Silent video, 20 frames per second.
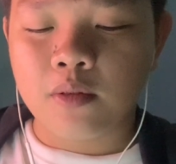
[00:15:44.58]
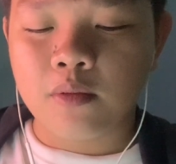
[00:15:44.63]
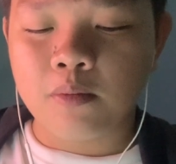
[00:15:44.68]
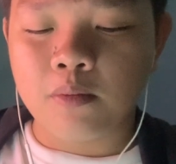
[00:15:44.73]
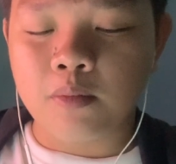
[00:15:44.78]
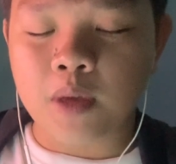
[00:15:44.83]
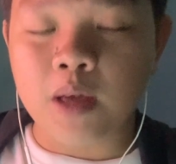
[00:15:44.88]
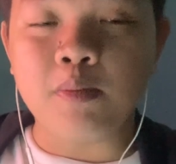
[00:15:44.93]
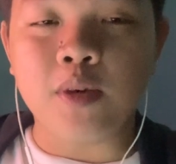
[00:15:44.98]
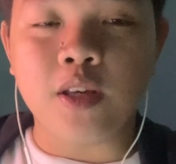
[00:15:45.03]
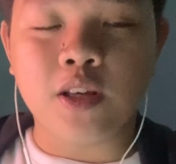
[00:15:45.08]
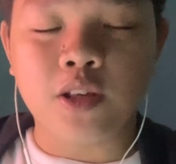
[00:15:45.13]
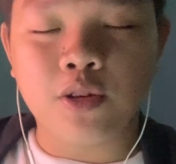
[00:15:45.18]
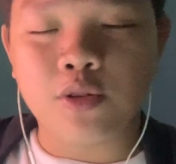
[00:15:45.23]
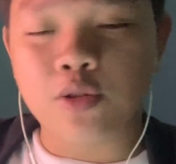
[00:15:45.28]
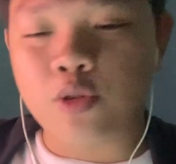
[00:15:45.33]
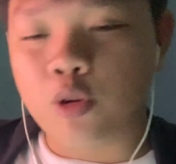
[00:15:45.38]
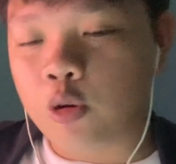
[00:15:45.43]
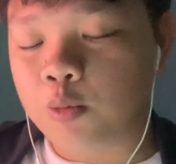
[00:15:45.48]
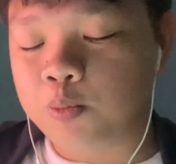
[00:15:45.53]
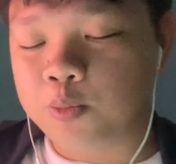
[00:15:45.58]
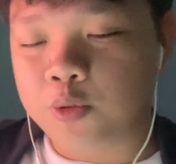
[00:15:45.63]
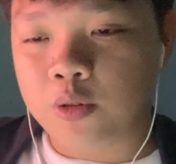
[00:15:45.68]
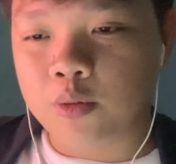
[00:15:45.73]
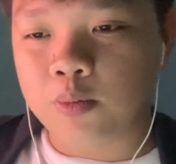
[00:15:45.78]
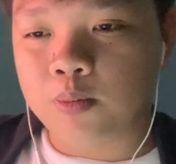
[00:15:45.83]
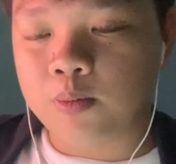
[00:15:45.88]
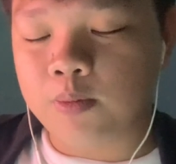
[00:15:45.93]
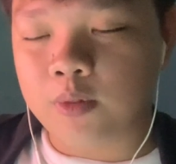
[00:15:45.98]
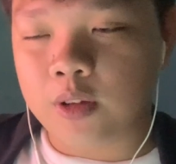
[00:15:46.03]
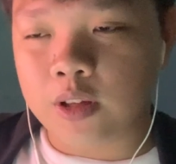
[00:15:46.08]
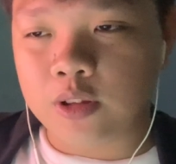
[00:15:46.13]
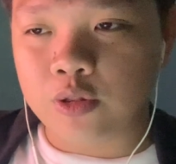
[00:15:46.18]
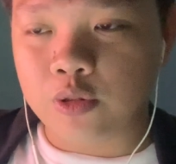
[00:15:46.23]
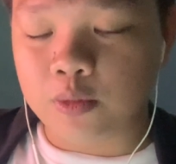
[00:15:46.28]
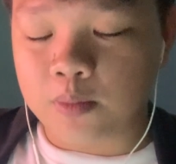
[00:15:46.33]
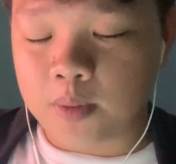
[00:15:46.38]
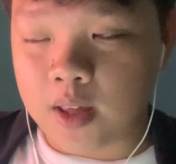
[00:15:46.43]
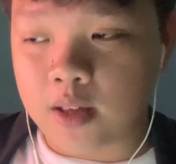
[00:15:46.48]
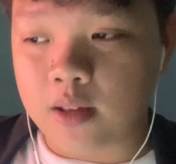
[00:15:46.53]
Maybe you'd hope it
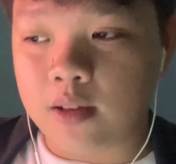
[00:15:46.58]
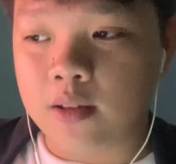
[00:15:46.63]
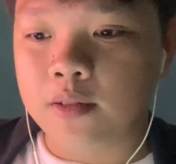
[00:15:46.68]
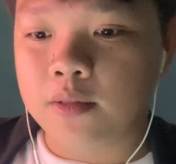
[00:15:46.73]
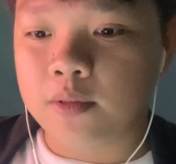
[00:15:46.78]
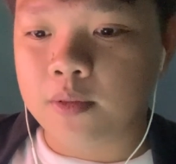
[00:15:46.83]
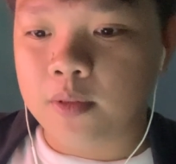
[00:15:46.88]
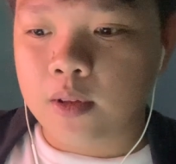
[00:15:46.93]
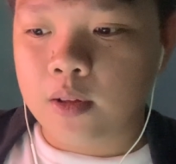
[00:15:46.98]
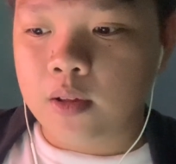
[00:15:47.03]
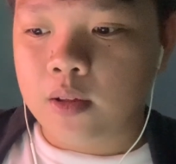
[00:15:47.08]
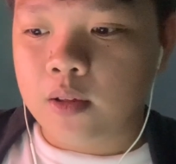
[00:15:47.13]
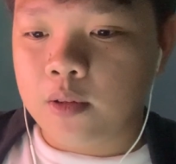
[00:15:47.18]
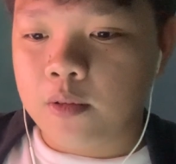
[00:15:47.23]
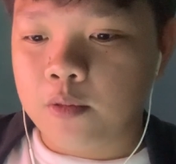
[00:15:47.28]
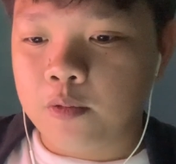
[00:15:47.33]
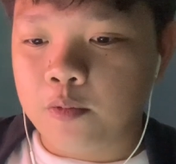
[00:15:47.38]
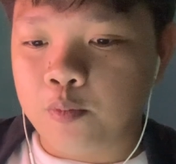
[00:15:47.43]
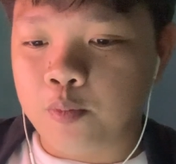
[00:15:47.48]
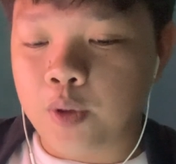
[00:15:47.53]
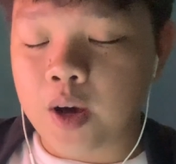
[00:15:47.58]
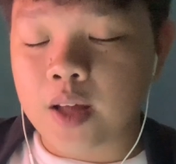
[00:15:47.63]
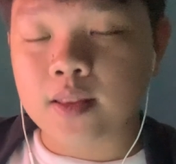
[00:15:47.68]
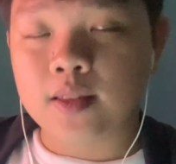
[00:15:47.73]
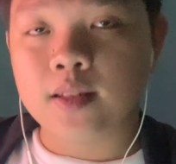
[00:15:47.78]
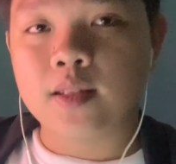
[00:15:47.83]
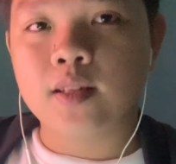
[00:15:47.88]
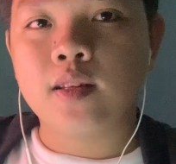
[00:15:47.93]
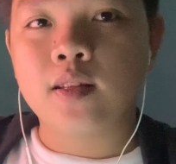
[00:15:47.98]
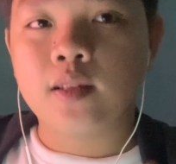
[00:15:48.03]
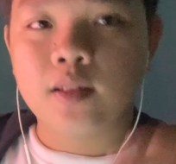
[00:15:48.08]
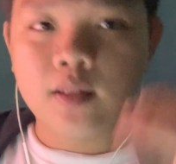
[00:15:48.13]
to be, but the